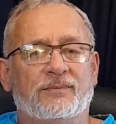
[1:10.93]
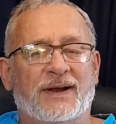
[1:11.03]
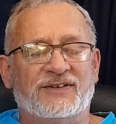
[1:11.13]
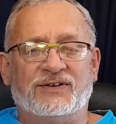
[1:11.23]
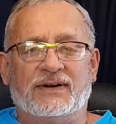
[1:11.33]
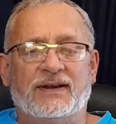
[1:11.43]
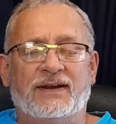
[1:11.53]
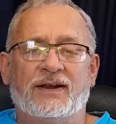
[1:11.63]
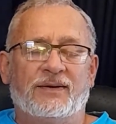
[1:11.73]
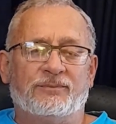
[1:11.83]

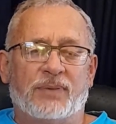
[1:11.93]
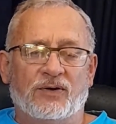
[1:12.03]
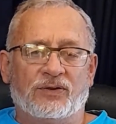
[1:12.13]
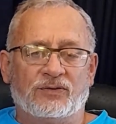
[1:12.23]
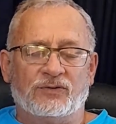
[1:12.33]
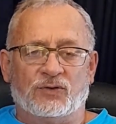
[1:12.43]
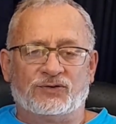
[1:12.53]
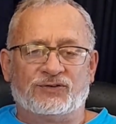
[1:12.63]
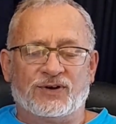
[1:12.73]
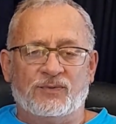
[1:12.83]
Basically, both Nord
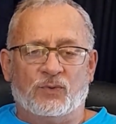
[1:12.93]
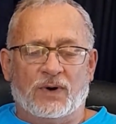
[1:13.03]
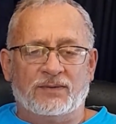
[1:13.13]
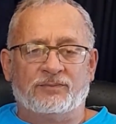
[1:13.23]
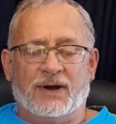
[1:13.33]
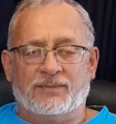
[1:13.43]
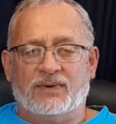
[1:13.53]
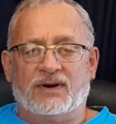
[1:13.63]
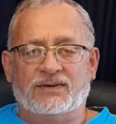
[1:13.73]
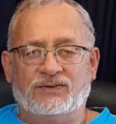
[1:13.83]
Stream 1
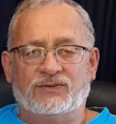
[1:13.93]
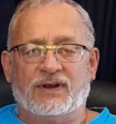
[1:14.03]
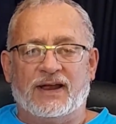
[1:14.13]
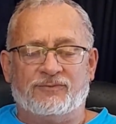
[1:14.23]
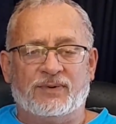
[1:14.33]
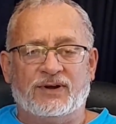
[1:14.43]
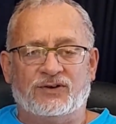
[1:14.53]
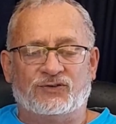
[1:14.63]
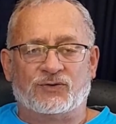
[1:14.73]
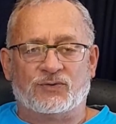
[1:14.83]
pipelines have been
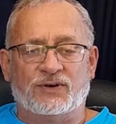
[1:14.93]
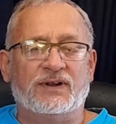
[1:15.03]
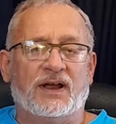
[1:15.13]
destroyed,